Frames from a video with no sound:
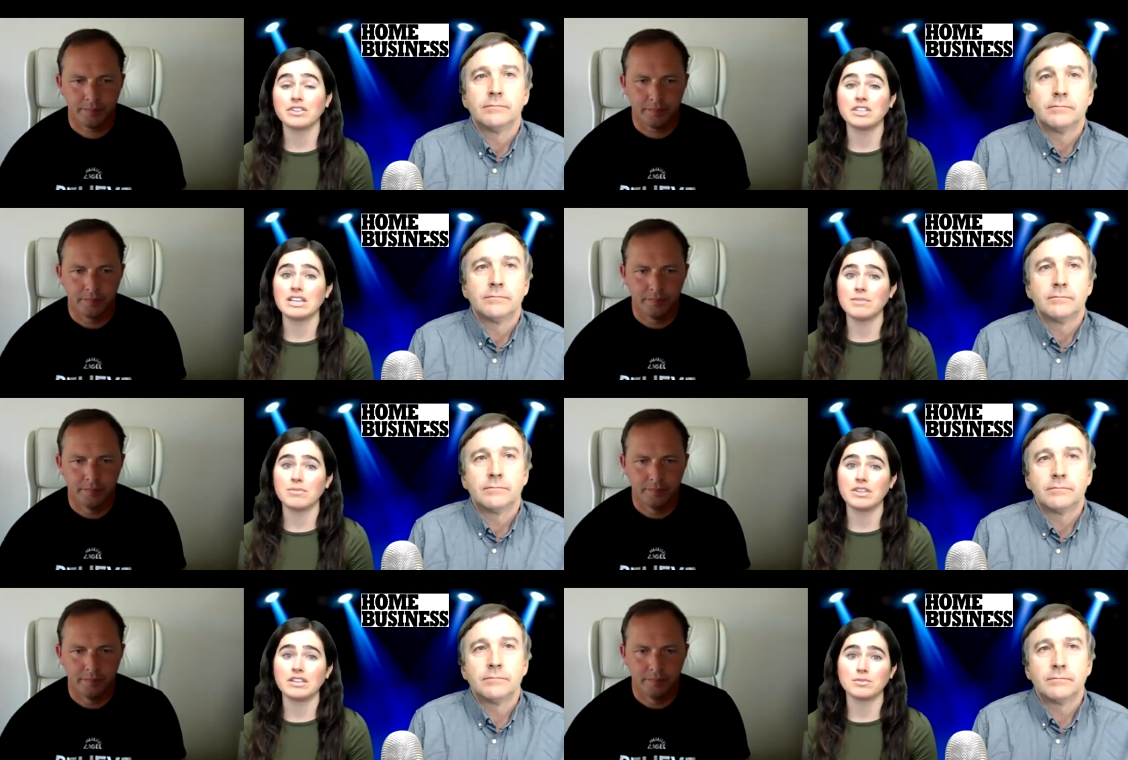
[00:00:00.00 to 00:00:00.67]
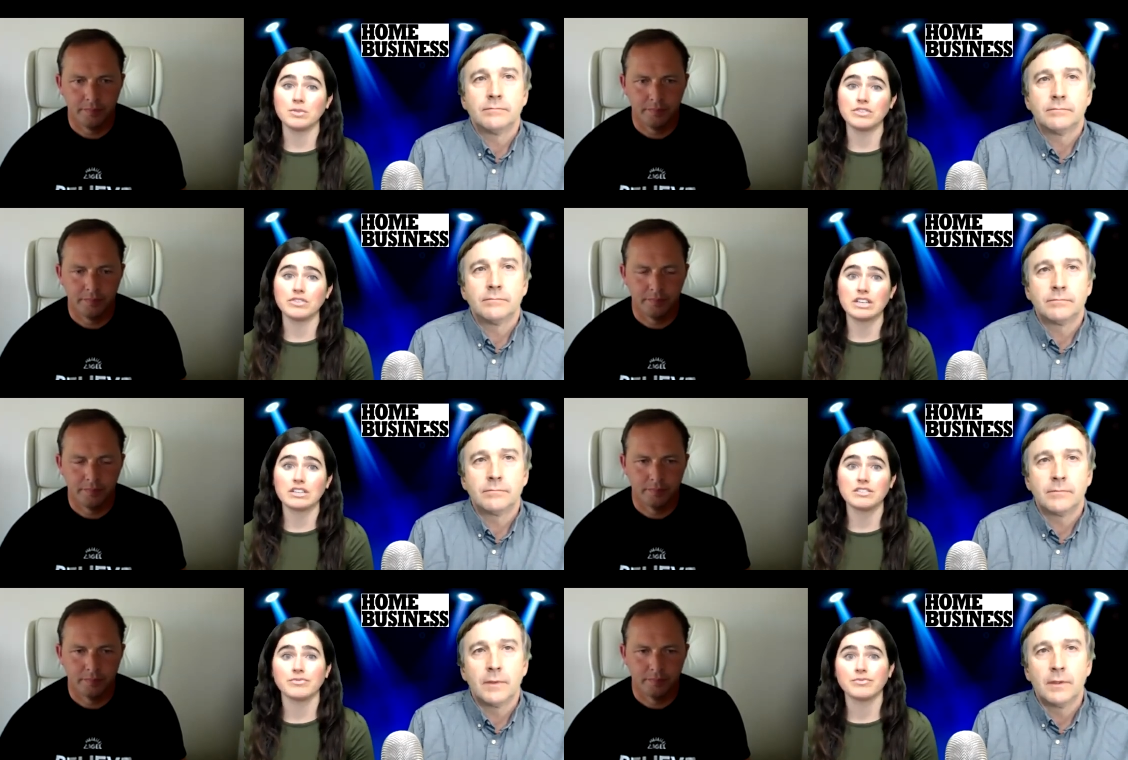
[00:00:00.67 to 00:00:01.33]
Speaker 1: to keep things moving.
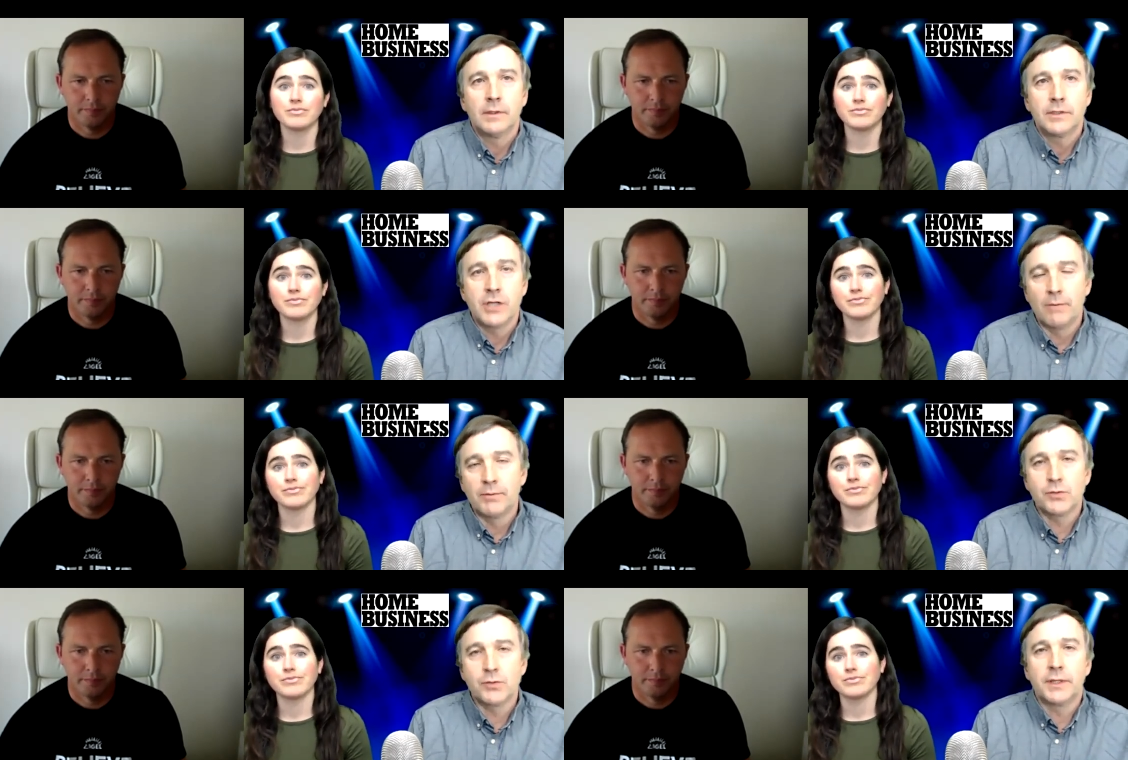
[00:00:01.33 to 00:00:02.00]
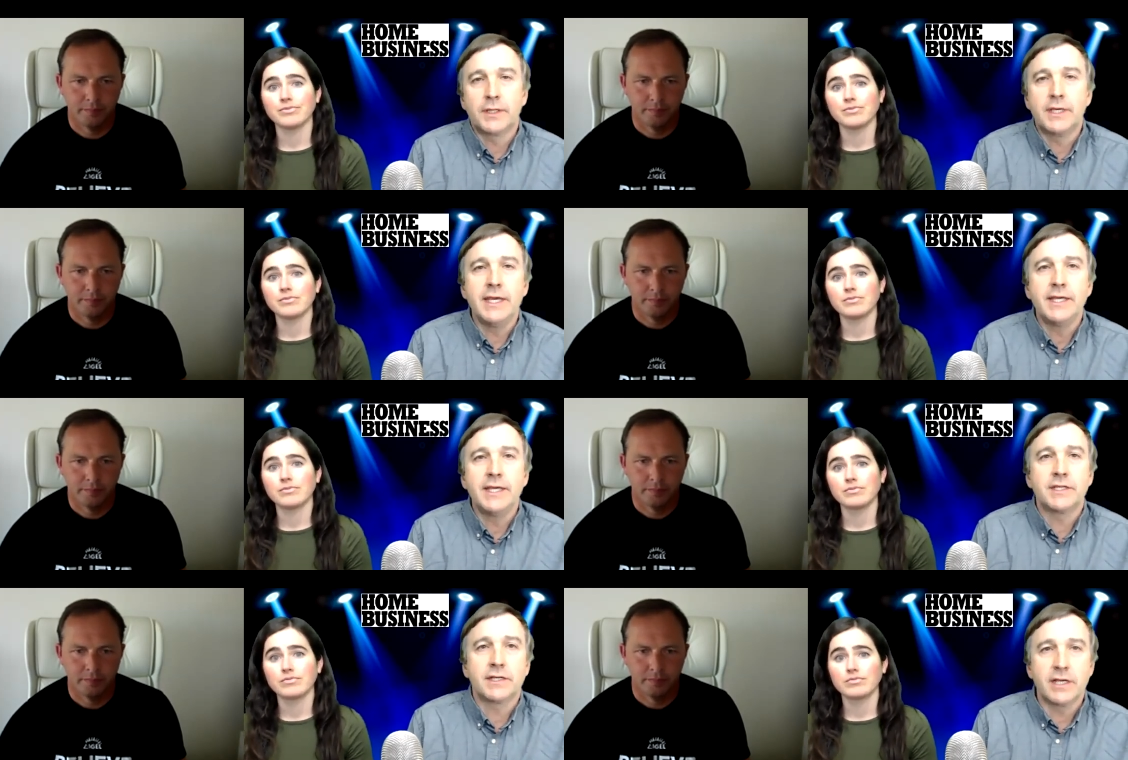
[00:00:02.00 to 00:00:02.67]
Speaker 2: To help us with key
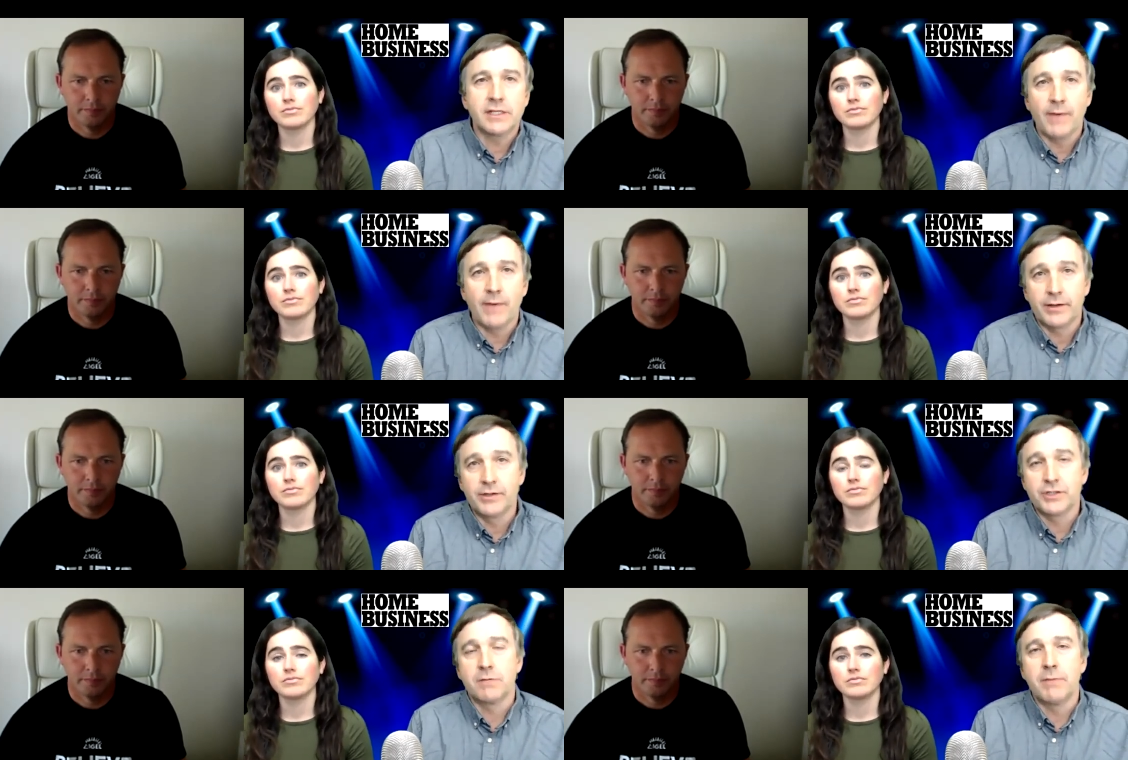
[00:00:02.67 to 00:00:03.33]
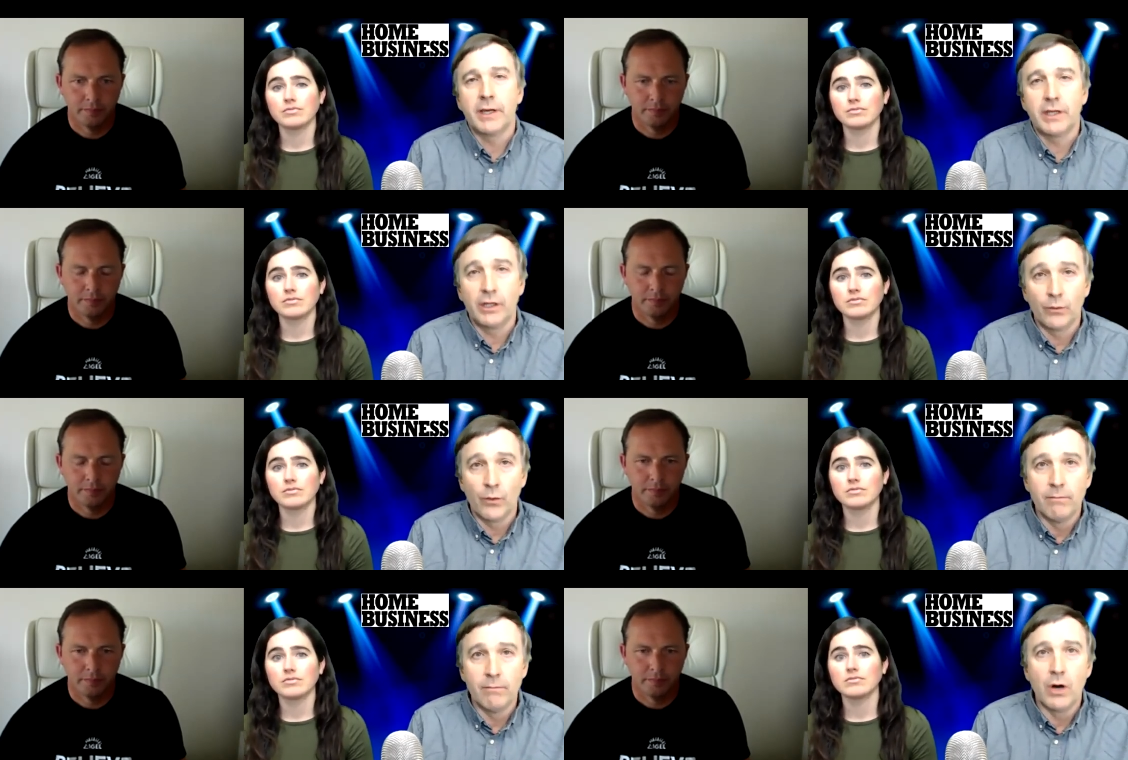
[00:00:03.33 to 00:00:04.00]
success factors to making
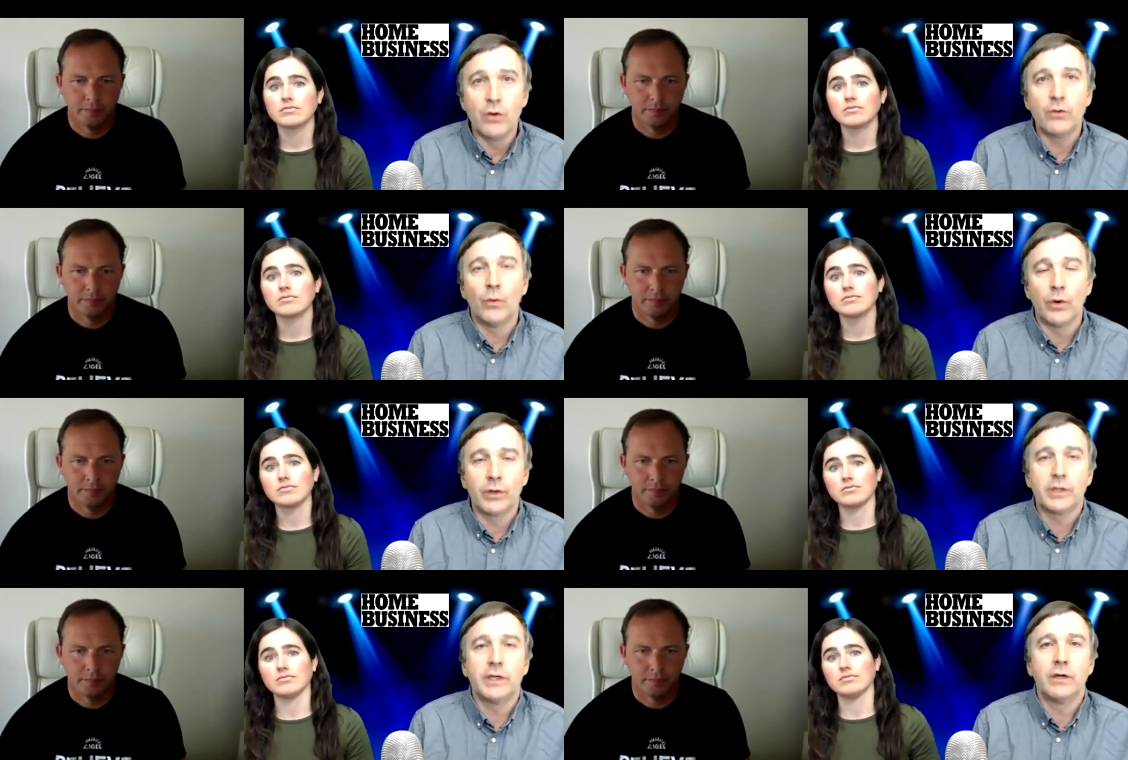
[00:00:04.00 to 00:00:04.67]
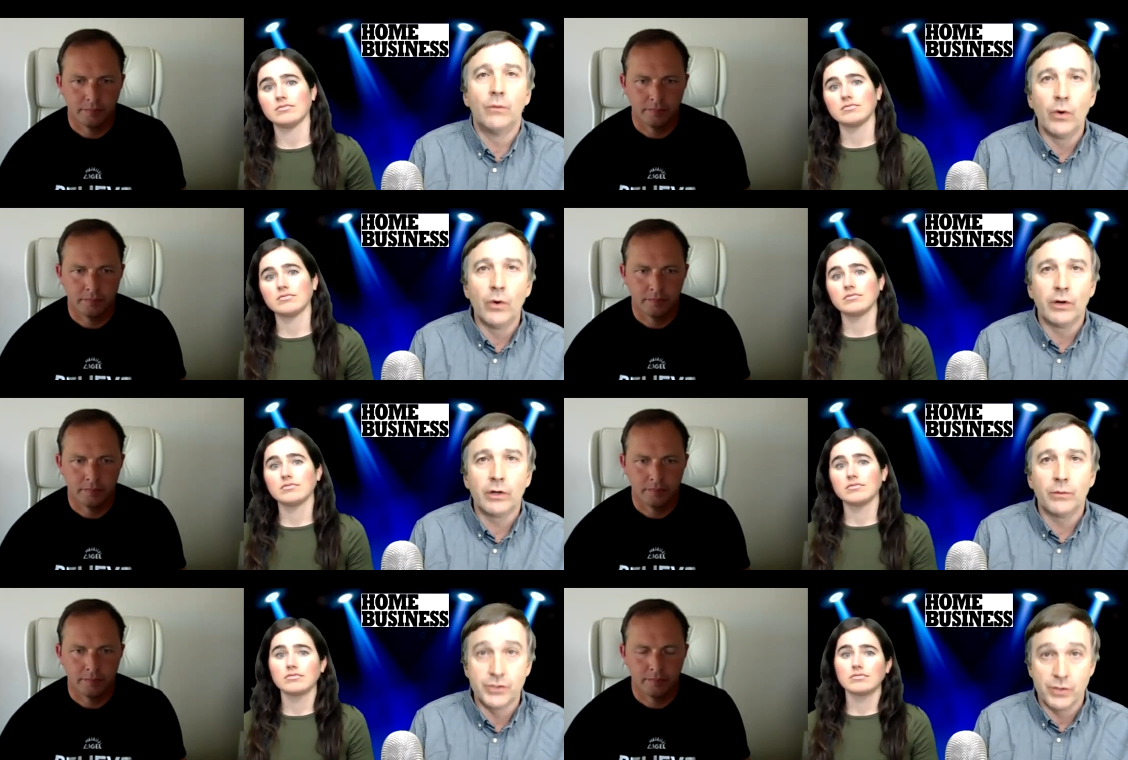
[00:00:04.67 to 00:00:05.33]
remote working work,
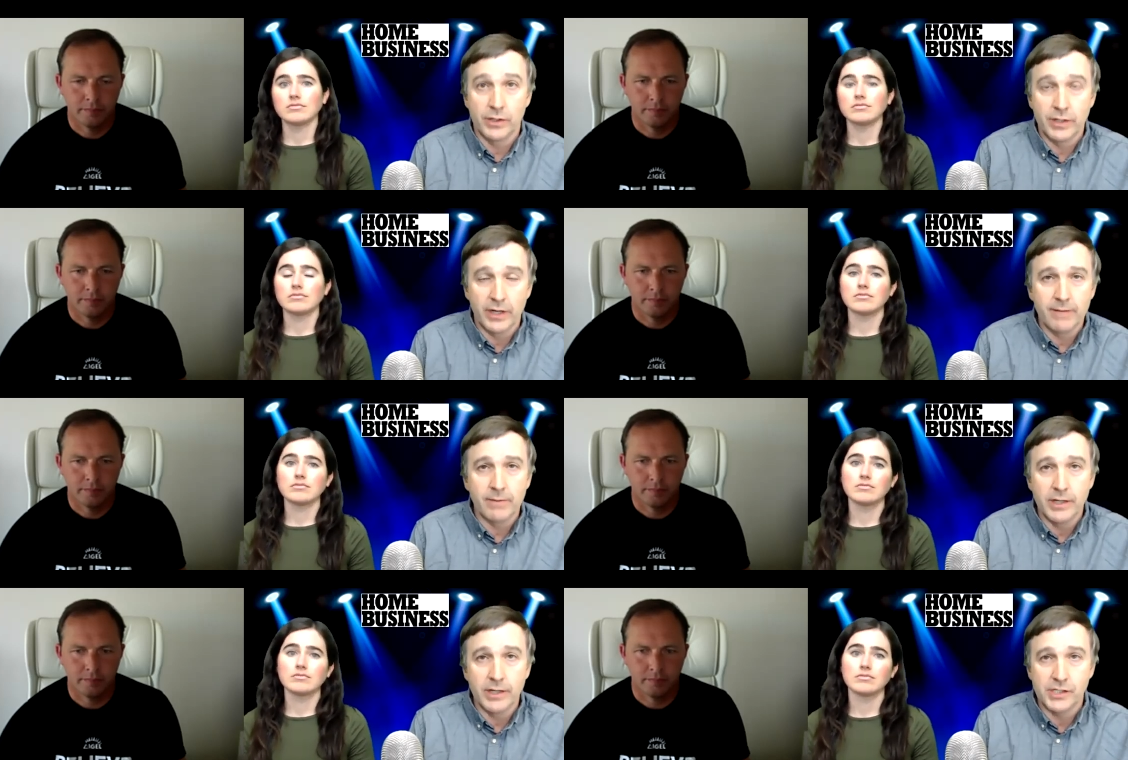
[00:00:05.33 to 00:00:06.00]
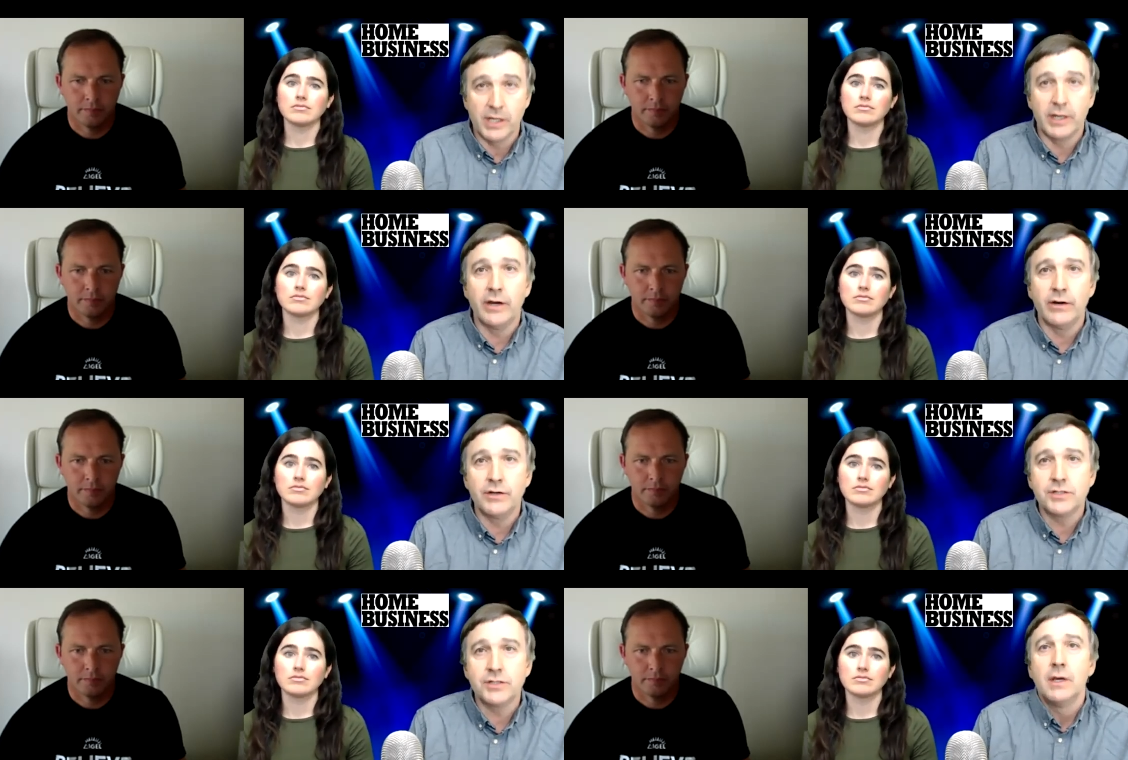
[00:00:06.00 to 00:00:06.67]
we're joined today by Jed Ayres,